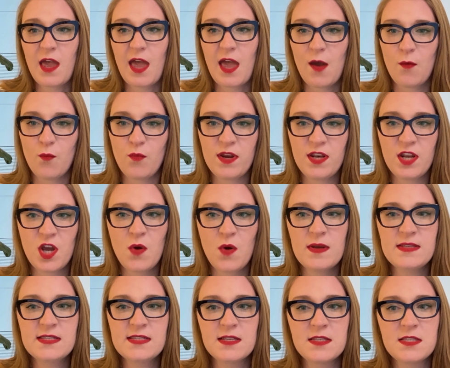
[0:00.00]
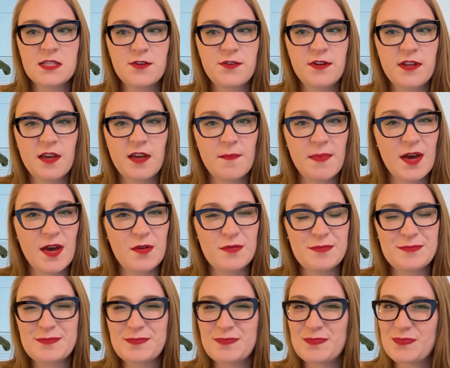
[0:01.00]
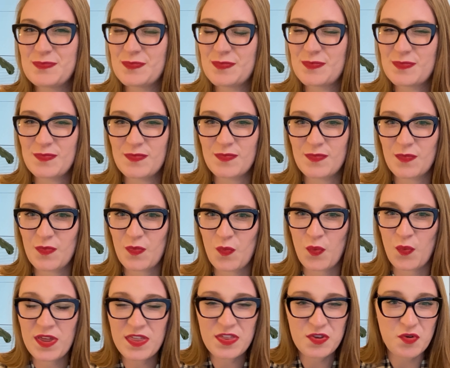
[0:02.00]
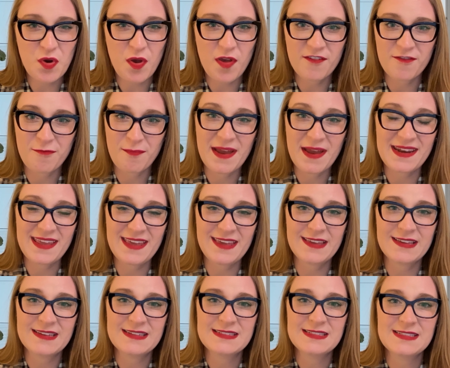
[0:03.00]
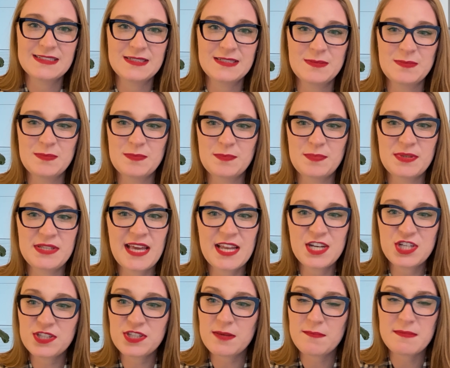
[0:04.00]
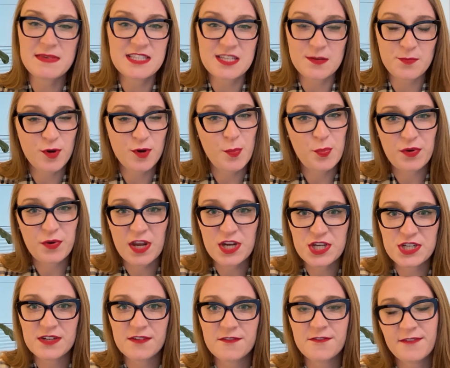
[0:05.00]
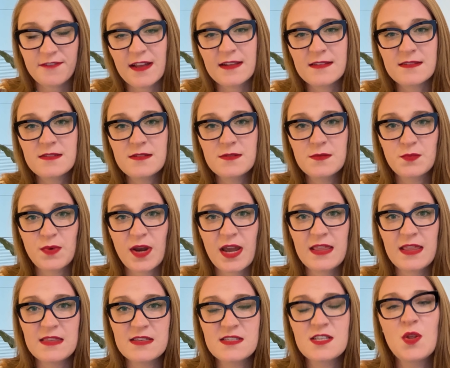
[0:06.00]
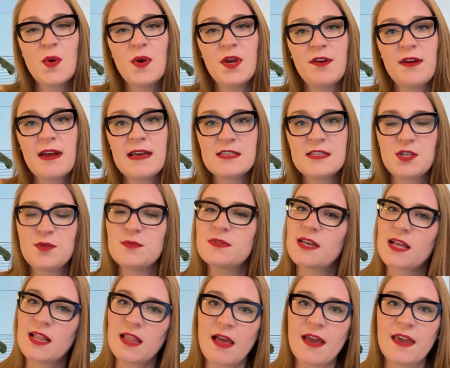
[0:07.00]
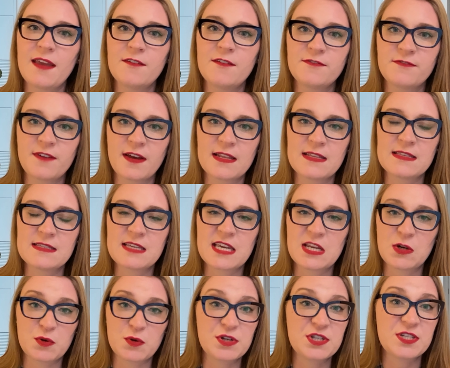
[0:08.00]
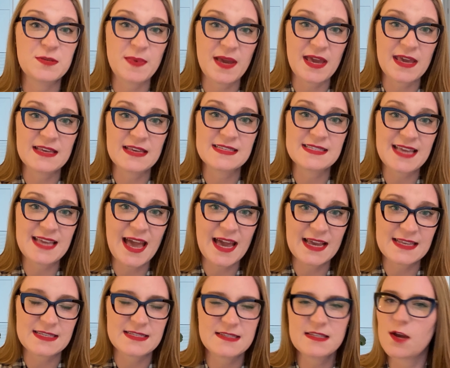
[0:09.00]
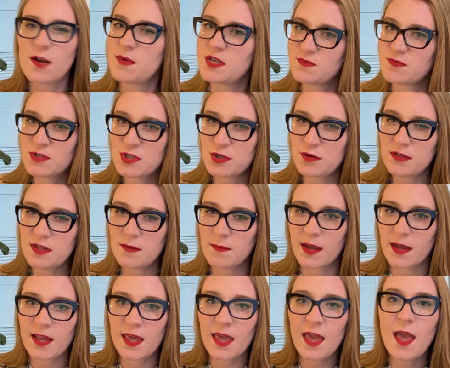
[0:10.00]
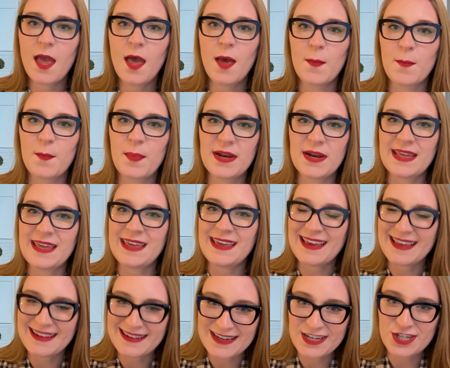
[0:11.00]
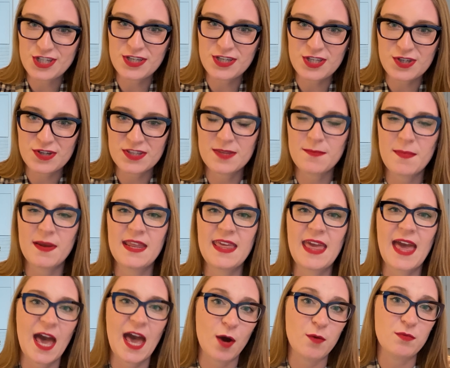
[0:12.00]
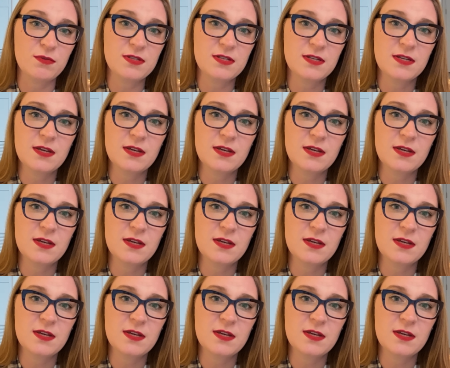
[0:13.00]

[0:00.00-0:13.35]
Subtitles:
and we know it's concerning about withdrawal of money, potentially misappropriation of funds, right? This lawyer has used client funds in order to pay his taxes. Now, he's returned the money, but he initially took the money out